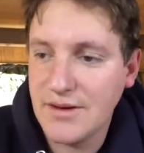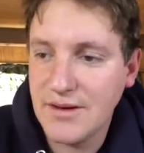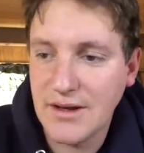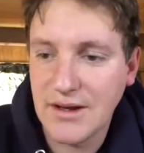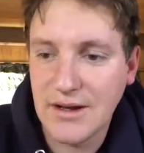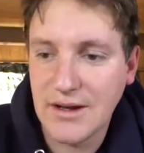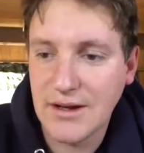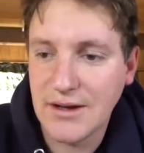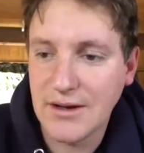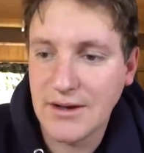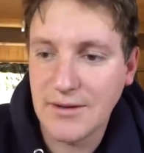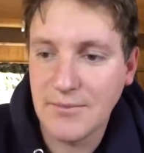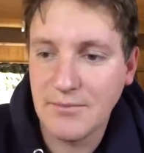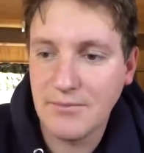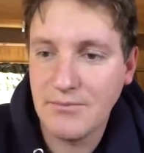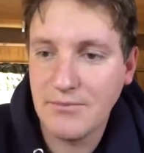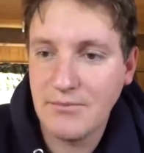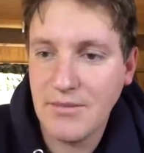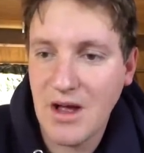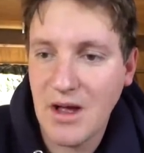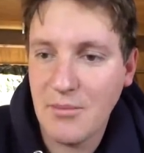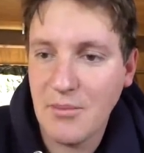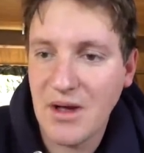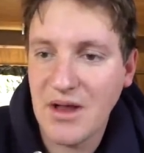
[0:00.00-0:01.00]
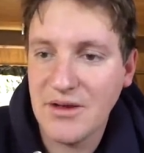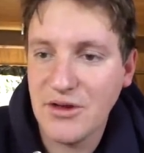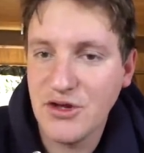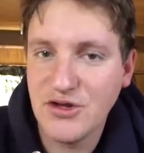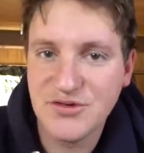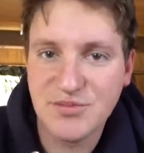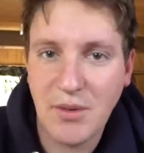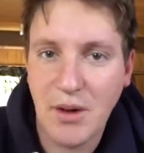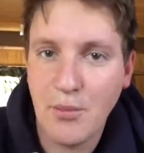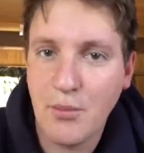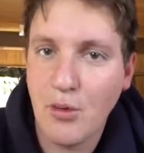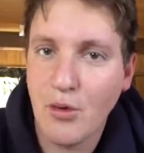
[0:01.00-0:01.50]
Um, I might
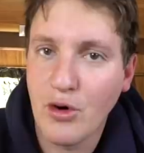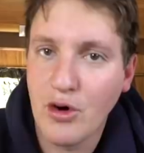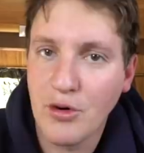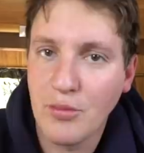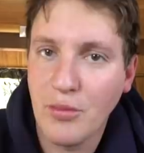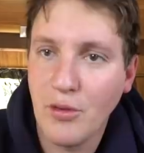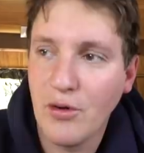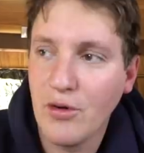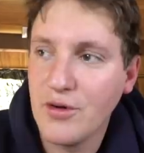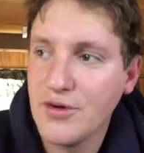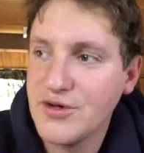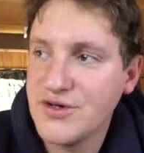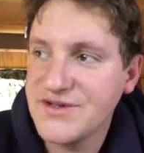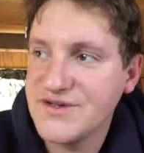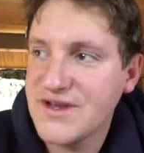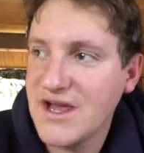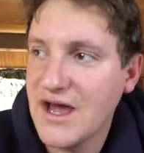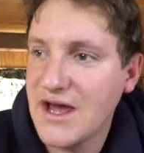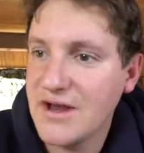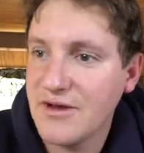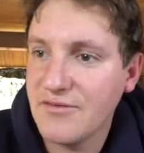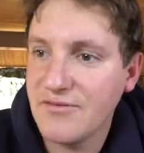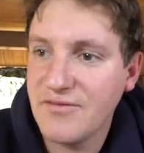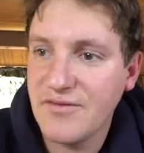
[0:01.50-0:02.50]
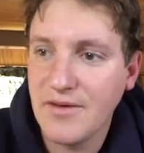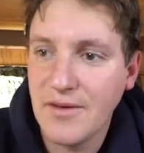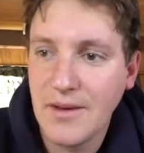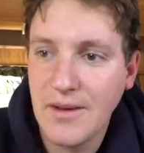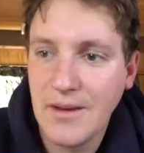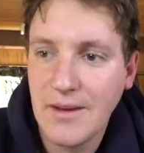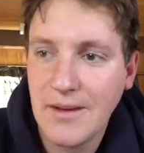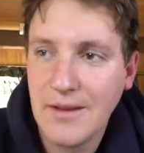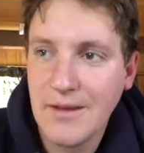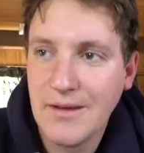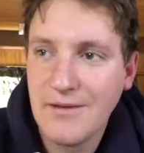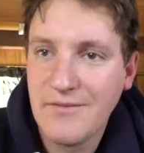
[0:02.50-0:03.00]
use my portable and just kind of
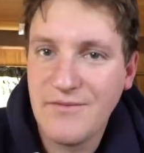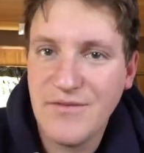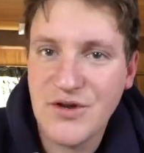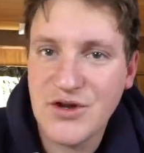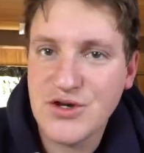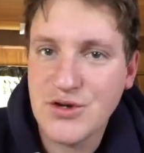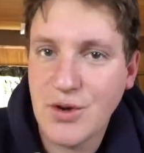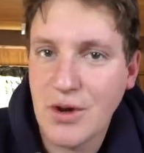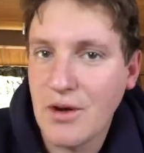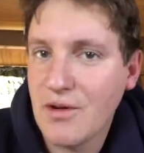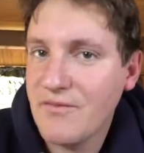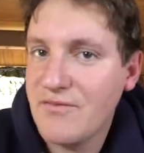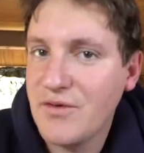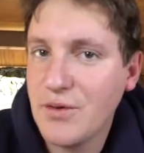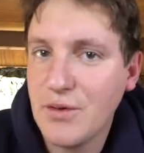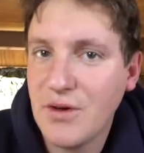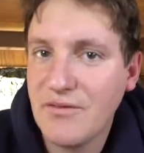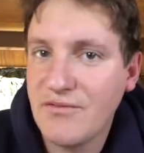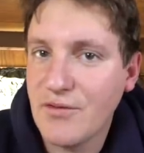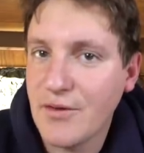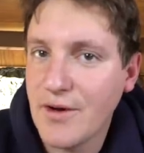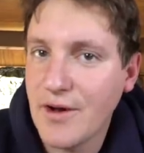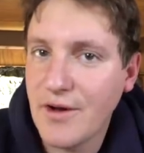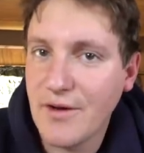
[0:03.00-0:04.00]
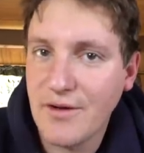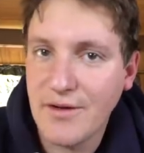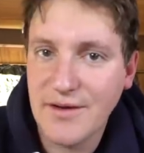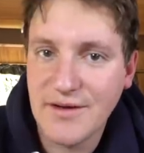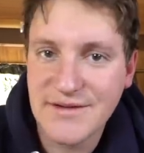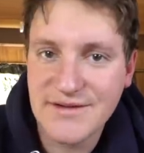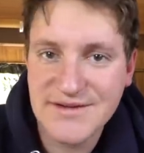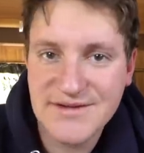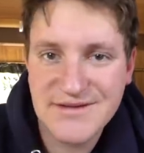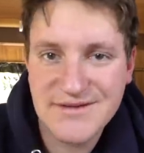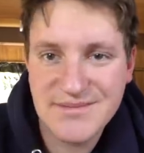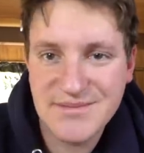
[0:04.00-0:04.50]
fish around a few different
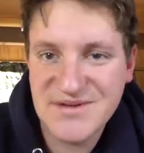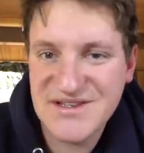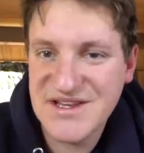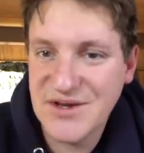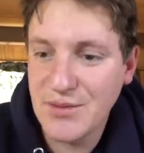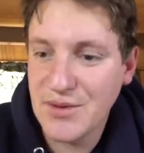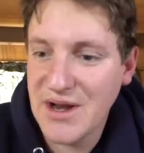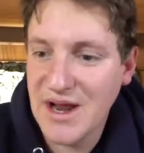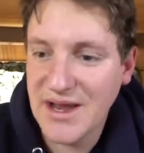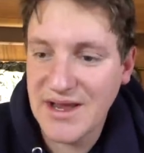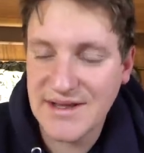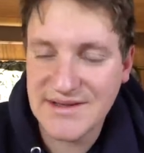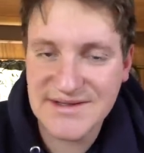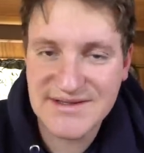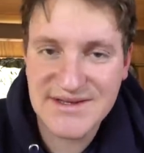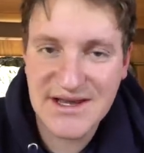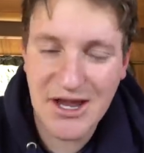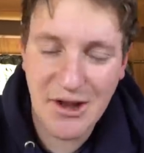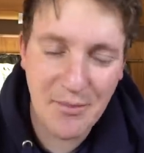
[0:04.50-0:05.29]
areas, see what I can see.